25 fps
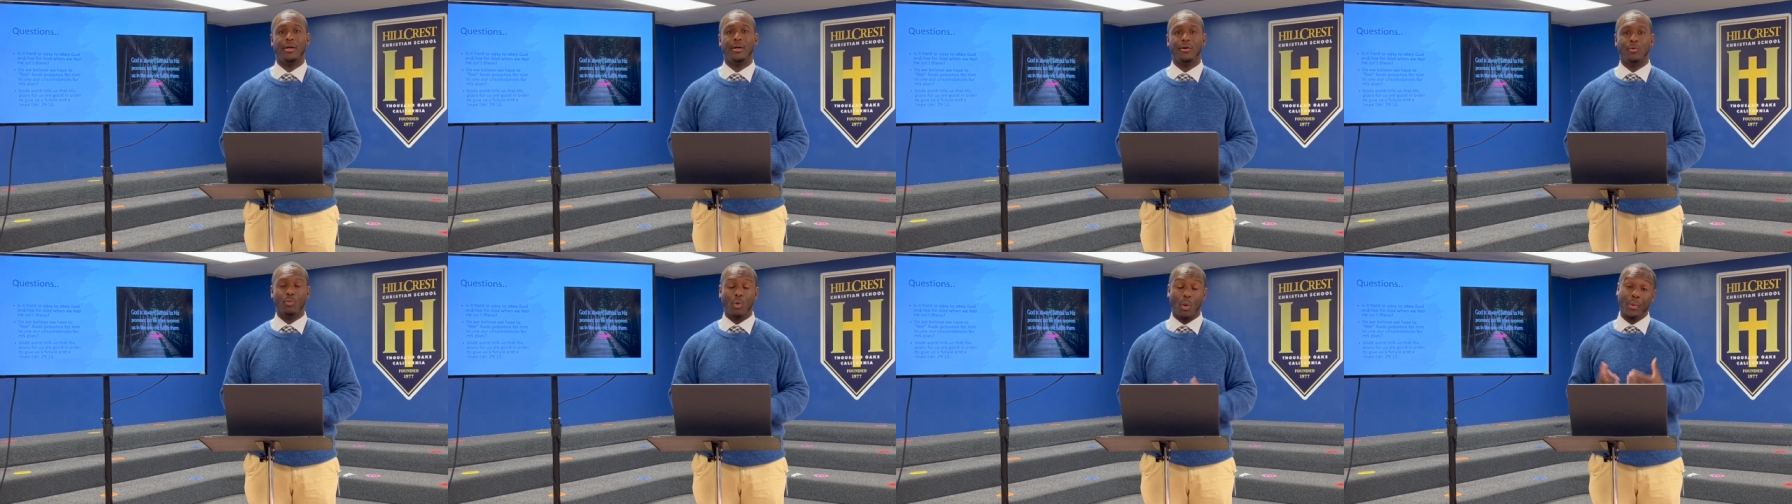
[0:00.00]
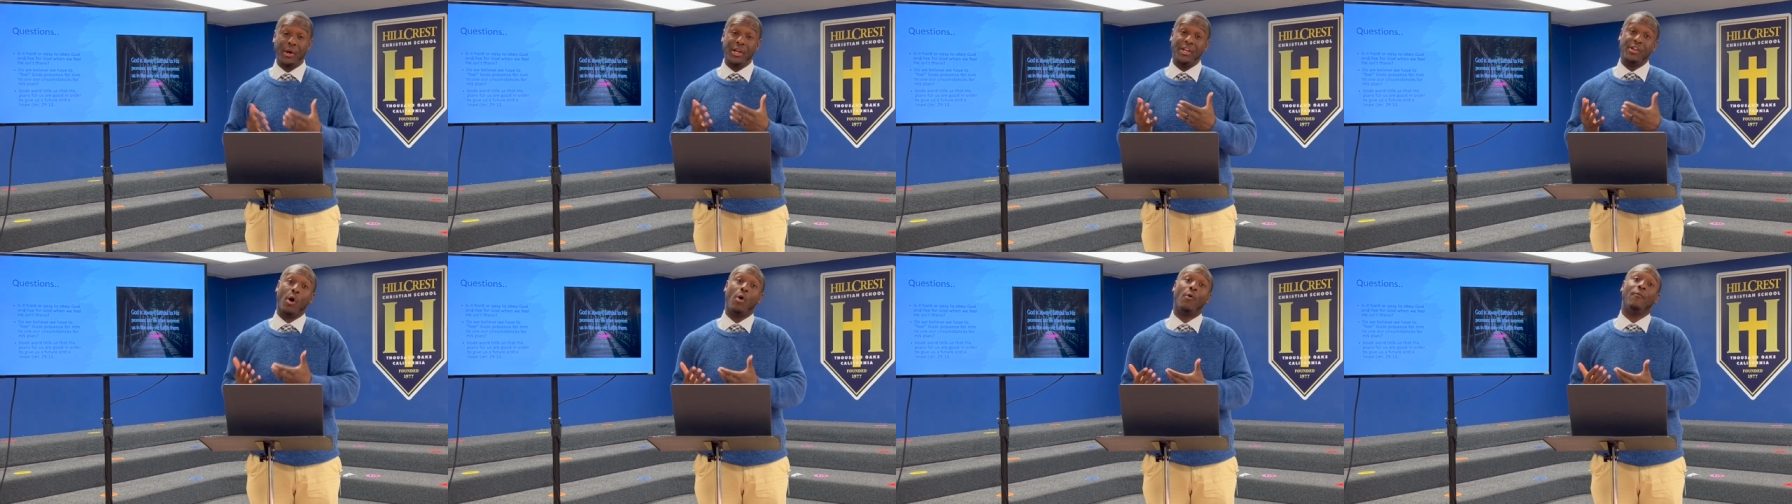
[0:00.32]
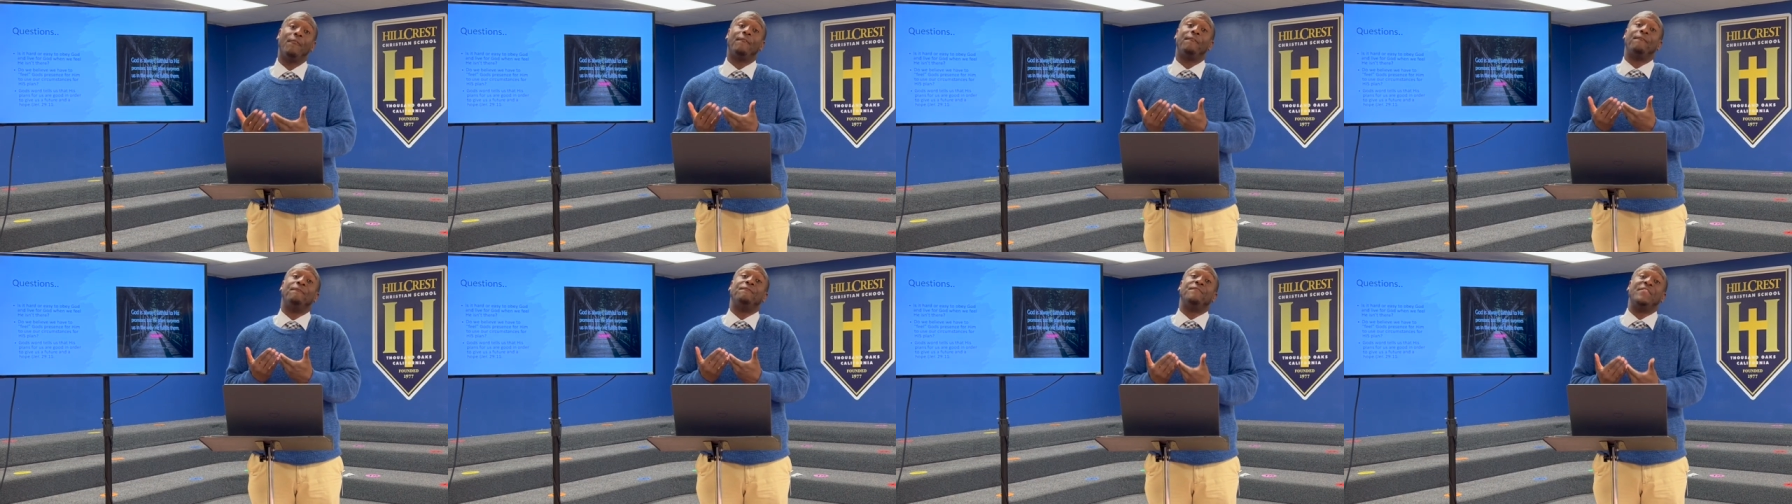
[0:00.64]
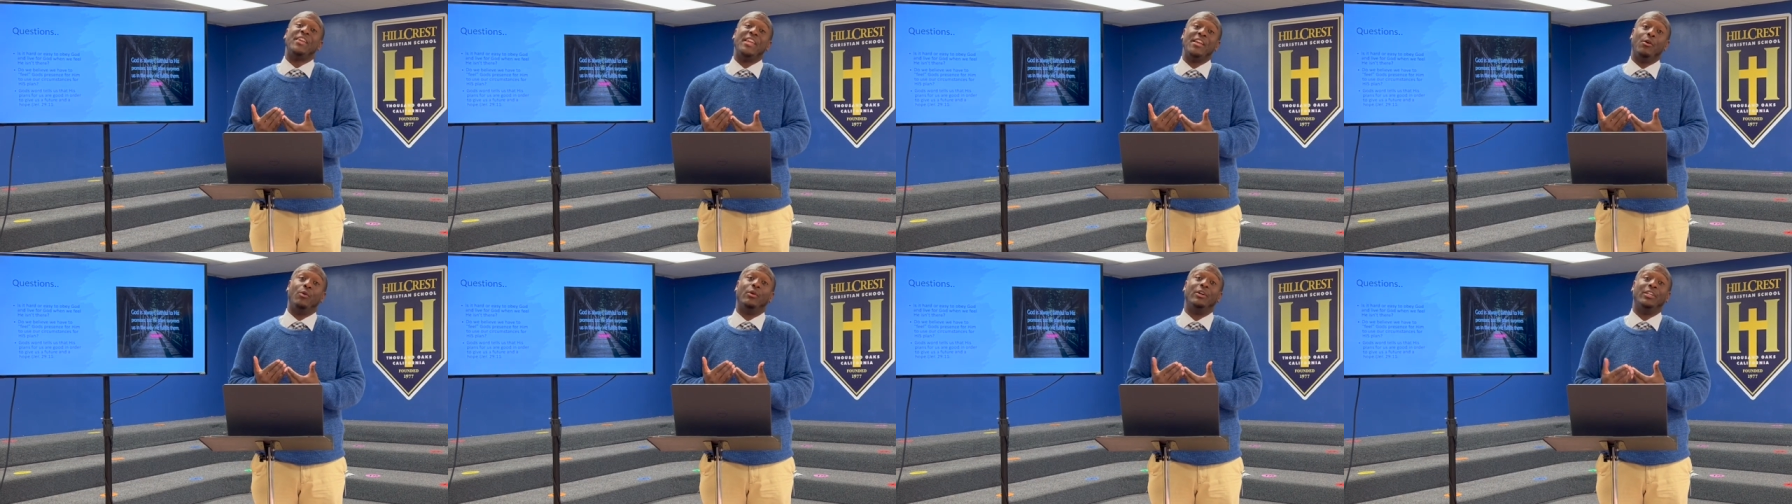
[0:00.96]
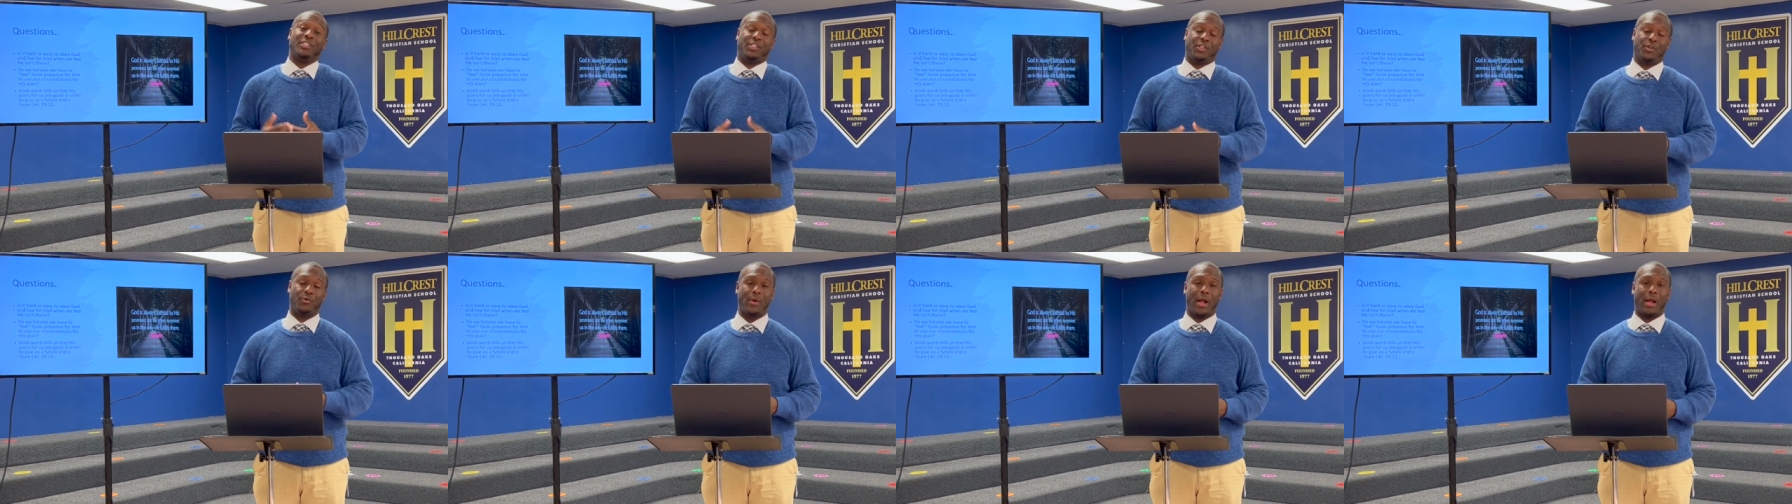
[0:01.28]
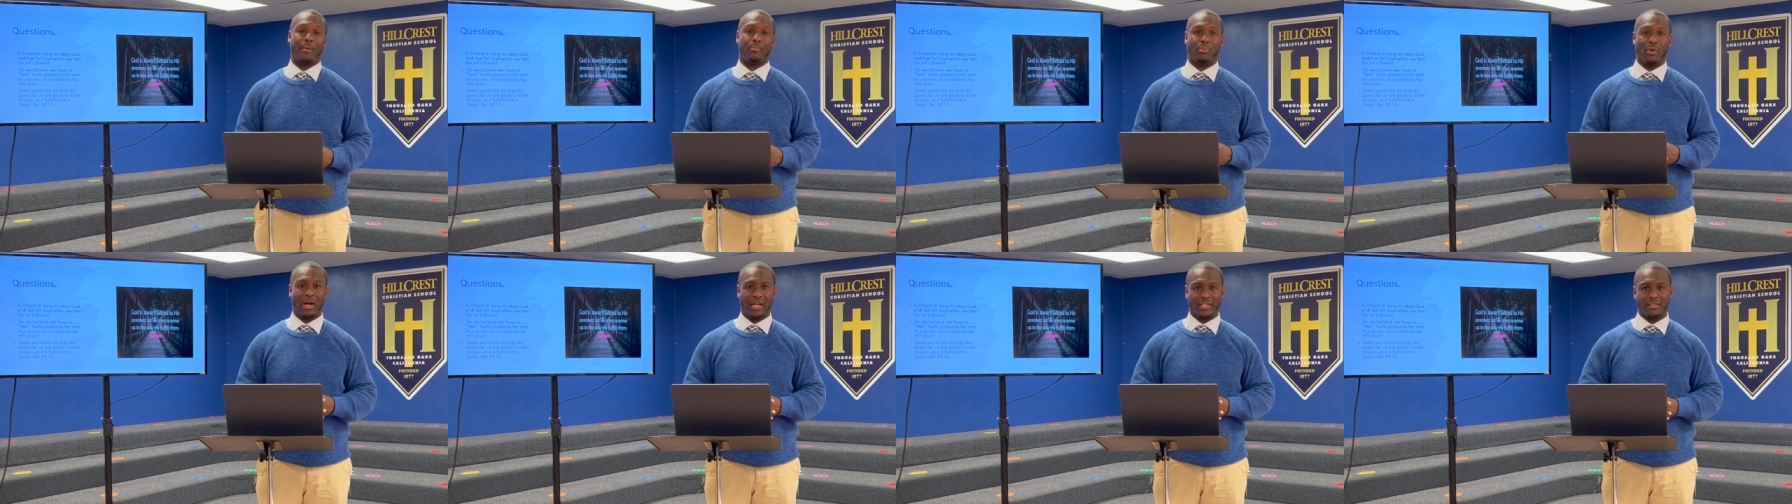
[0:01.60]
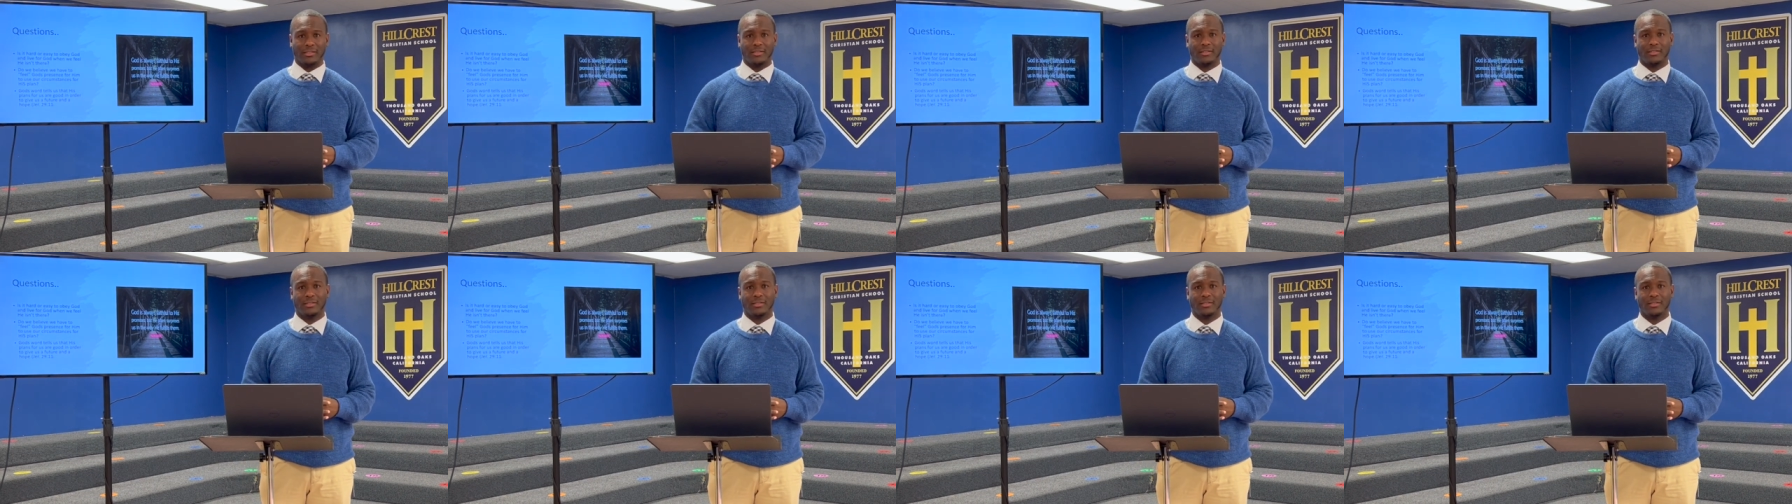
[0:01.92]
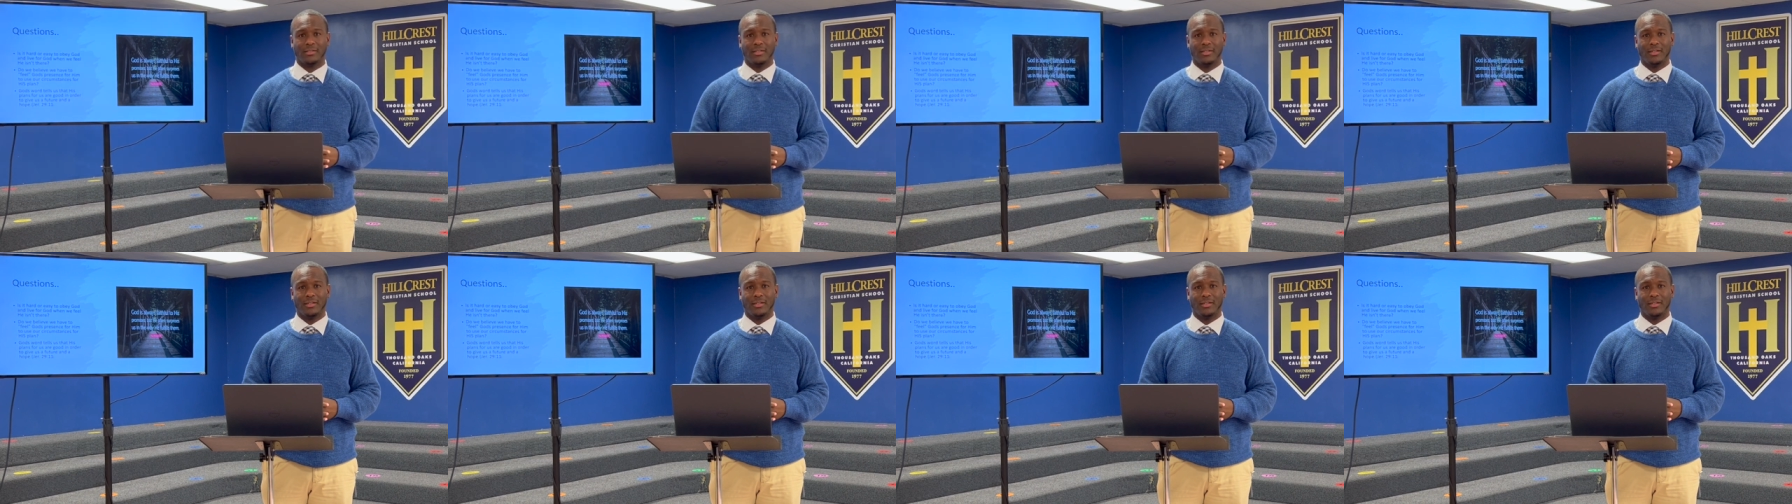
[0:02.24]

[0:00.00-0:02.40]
when we don't feel his direct presence.